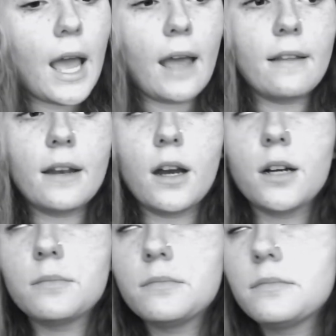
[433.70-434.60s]
And
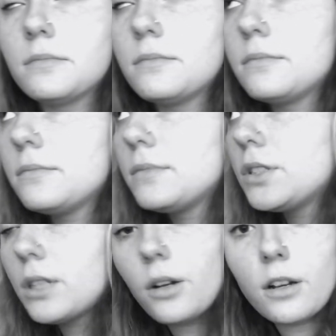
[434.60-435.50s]

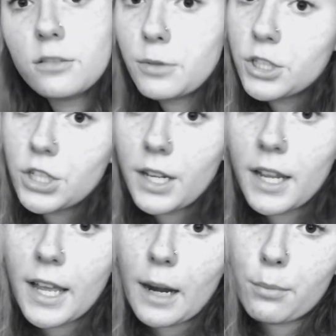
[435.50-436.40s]
so I was
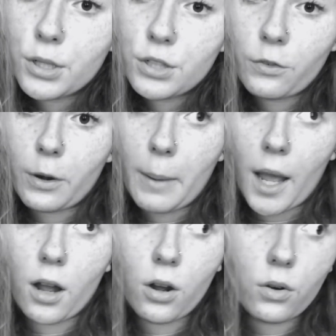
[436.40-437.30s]
pushing, and I pushed for
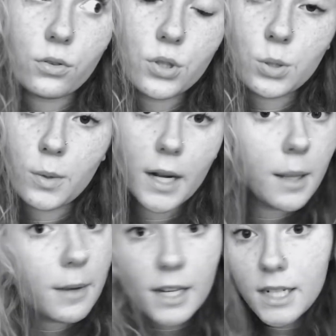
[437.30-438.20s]
about 20
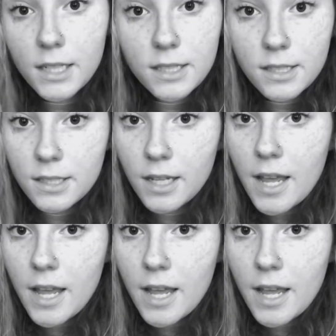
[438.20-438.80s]
minutes,